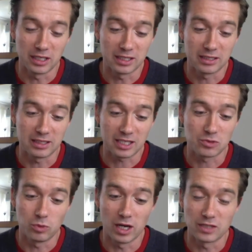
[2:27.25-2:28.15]
And
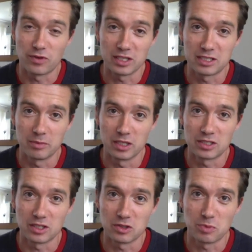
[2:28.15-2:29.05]
that's why it's very similar
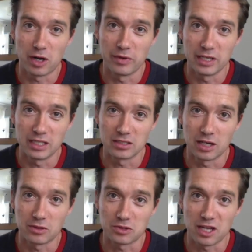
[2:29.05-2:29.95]
to those Pyrene
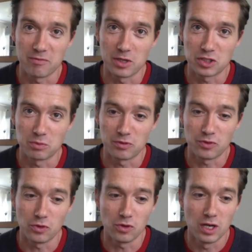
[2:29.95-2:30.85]
titles that I've mentioned
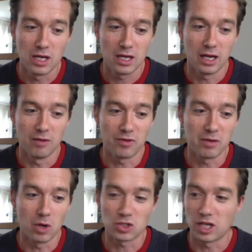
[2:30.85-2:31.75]
before.
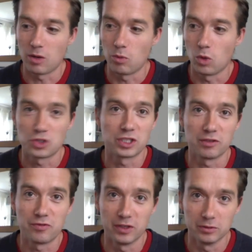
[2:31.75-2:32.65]
Very much like watching a
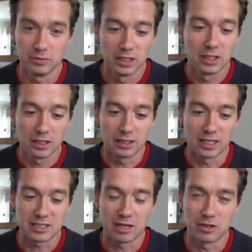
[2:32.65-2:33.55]
film, and
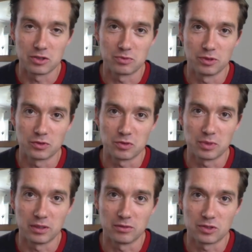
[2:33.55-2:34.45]
that's how those novels have
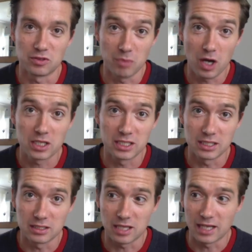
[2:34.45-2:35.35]
been sort of
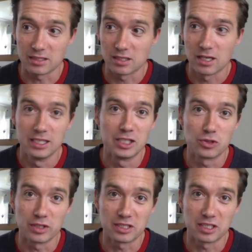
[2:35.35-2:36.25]
marketed as
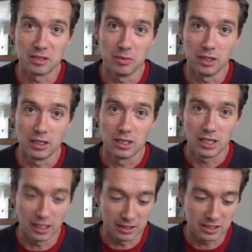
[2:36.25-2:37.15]
literary cinema.
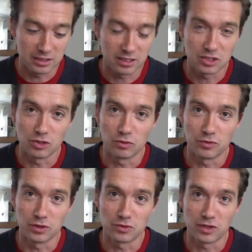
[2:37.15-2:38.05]
And this novel
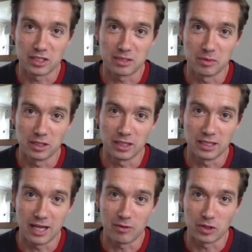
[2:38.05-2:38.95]
feels very similar in
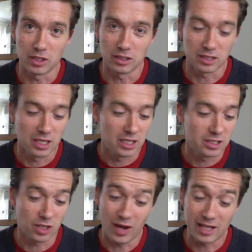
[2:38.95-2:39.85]
that regard.
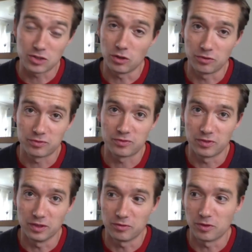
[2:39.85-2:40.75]
So hats off
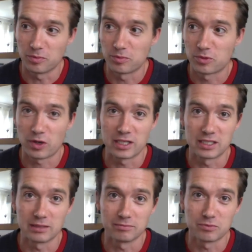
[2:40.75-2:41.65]
for
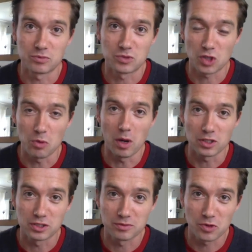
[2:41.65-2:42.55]
creating so
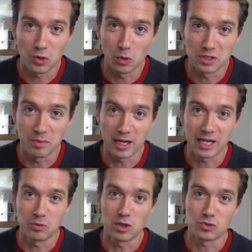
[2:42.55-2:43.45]
much thought in my
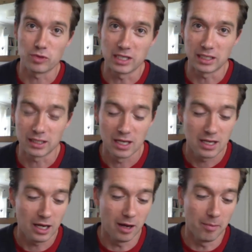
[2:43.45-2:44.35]
head whilst reading.
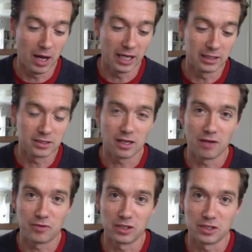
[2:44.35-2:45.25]
And I
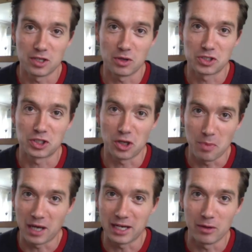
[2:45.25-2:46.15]
feel as though I should go
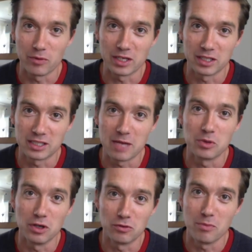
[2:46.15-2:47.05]
back now and read her debut
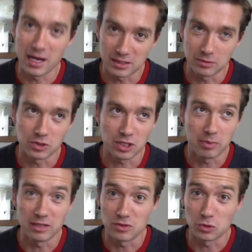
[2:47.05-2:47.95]
novel, Magda, which I
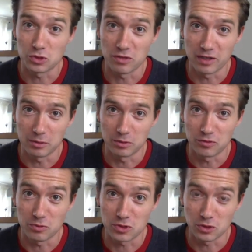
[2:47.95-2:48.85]
believe is also available
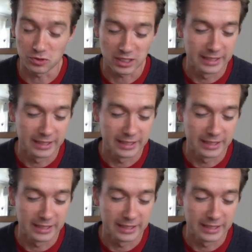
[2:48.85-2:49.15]
from Salt.